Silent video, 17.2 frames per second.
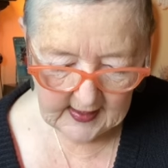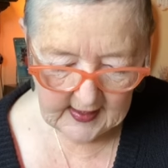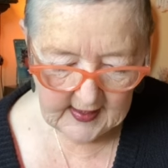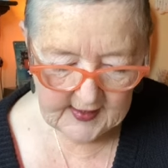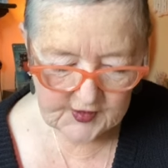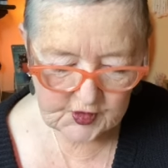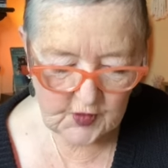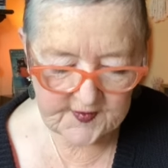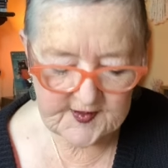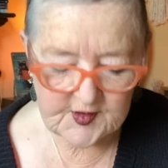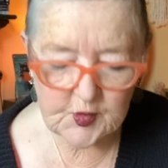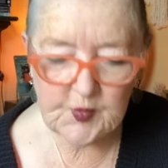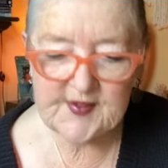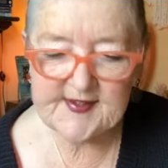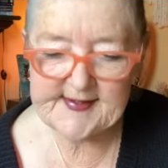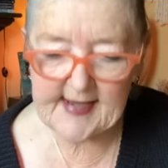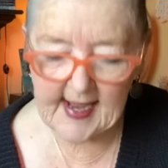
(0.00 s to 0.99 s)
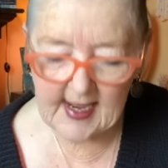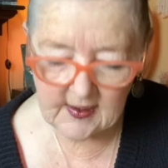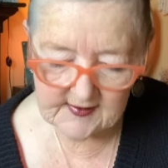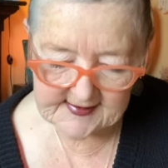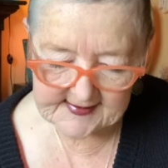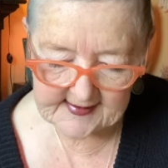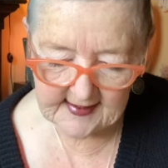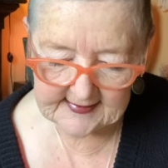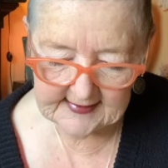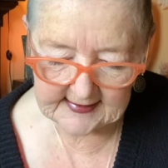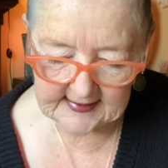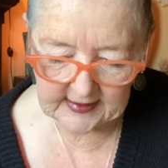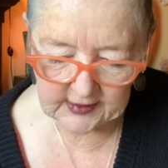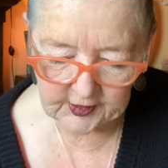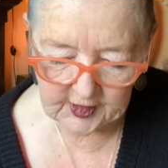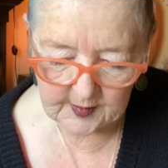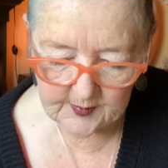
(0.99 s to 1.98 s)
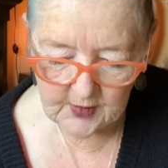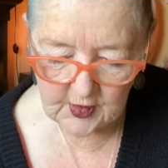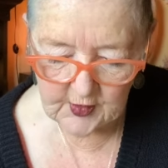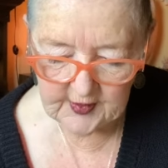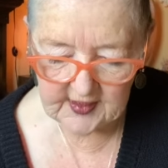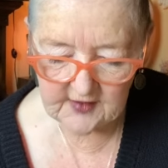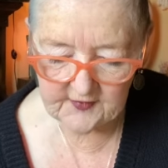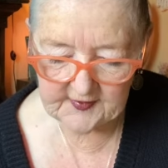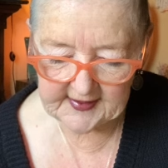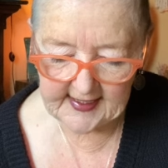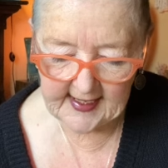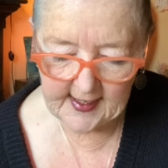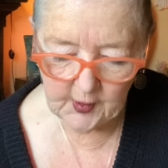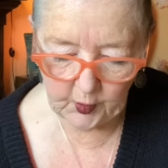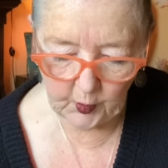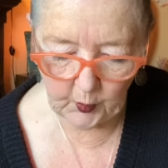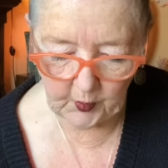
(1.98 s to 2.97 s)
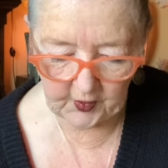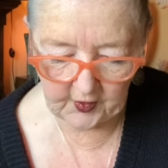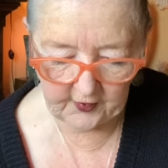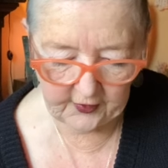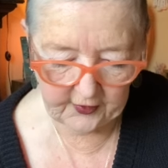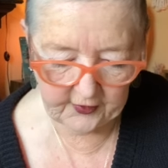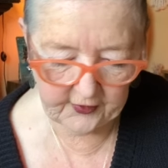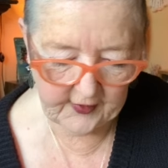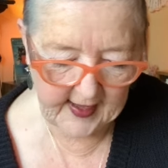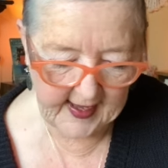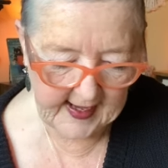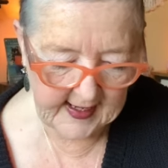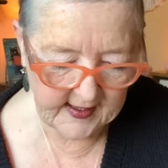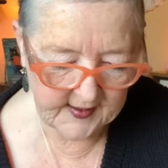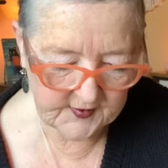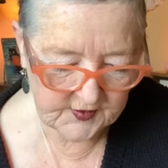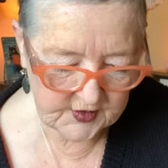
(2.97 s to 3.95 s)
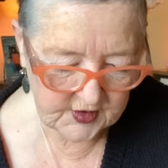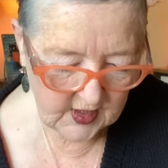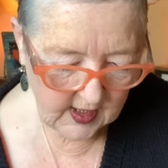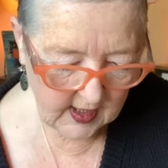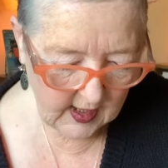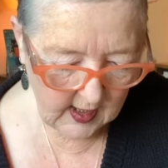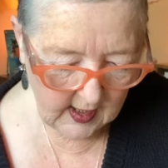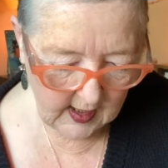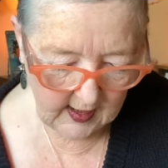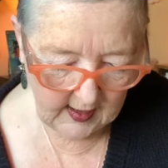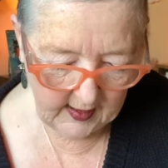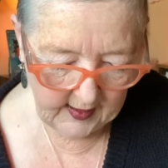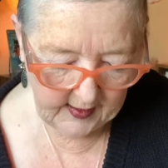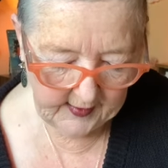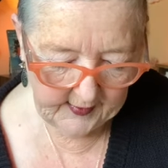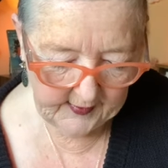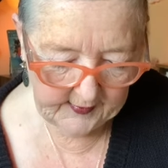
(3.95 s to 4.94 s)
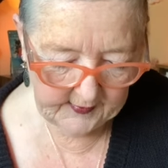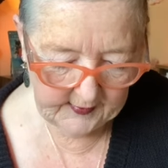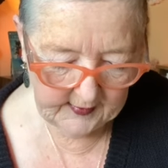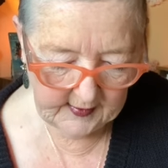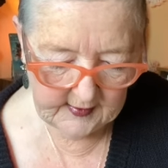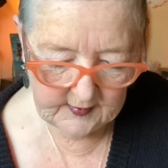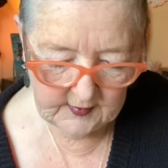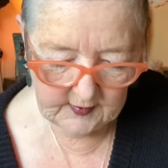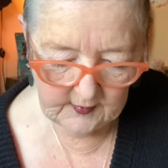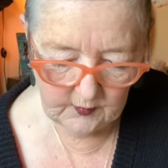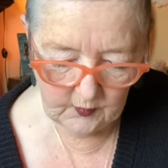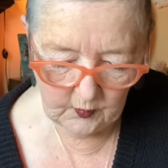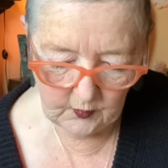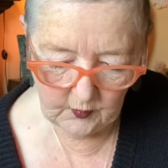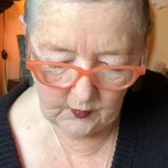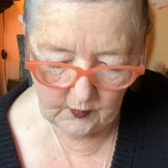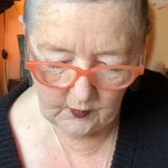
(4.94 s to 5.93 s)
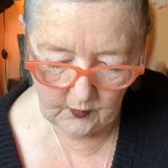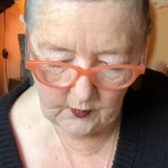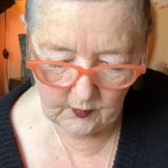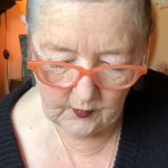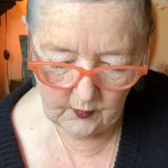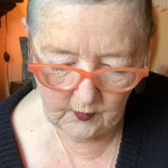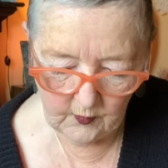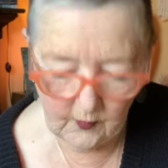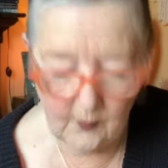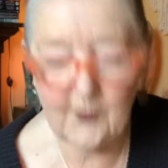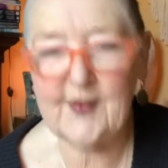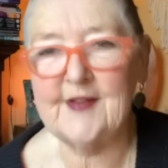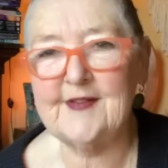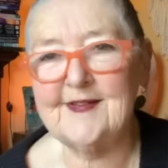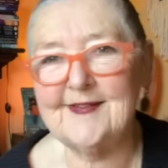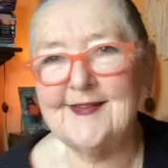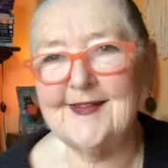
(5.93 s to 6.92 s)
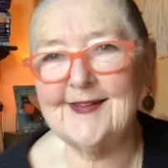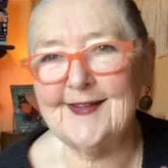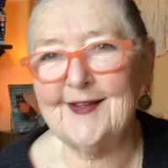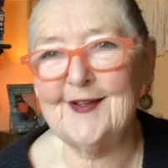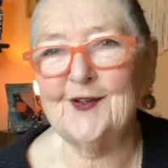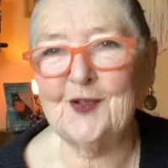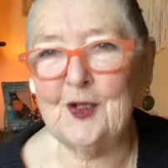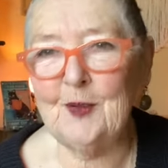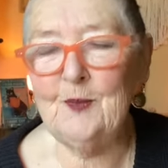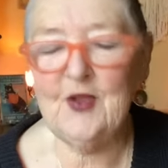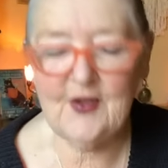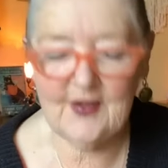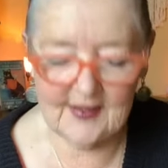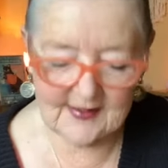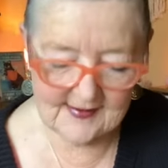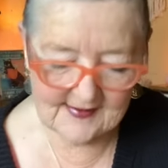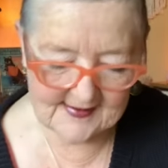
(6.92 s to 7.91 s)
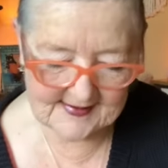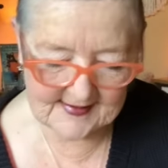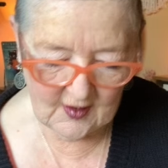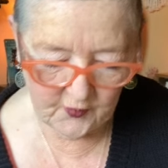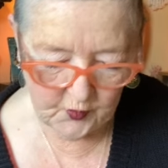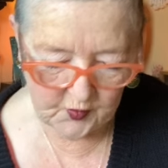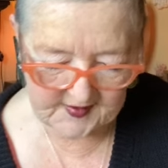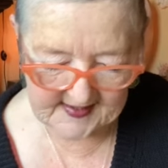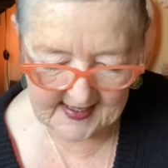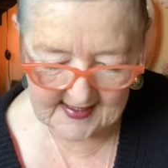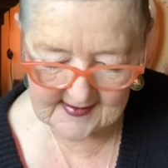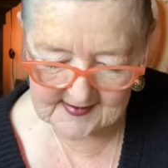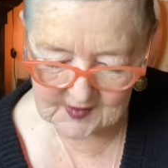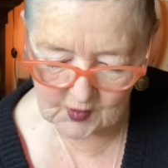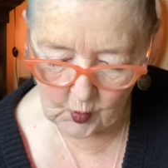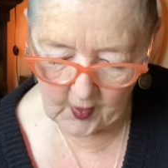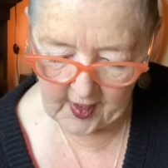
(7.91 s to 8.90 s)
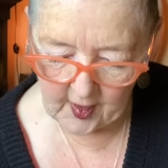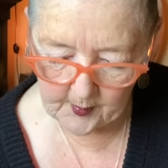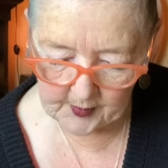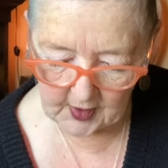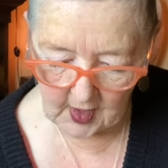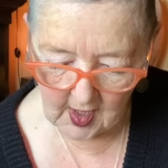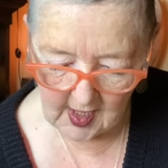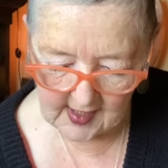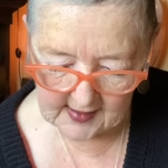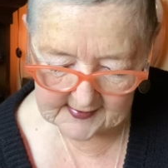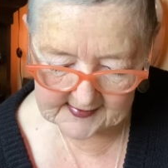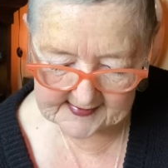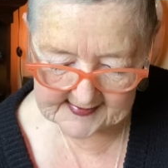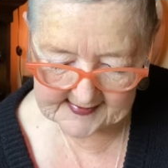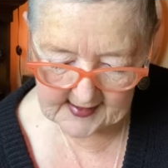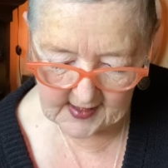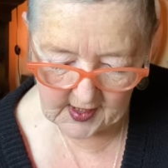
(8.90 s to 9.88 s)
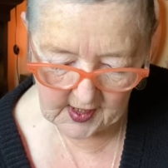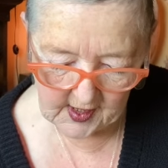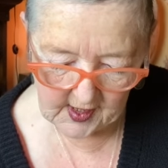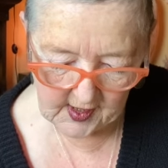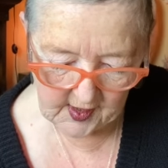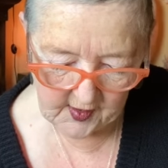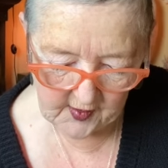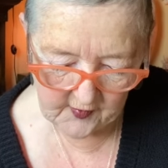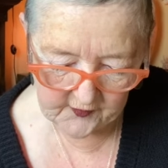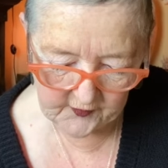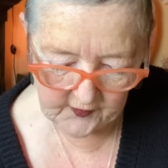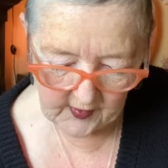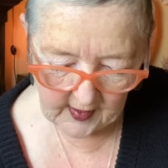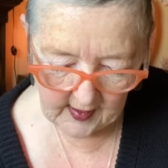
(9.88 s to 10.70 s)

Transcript: So this was outside the little community of Kenilworth, and the little community itself was 8 square blocks of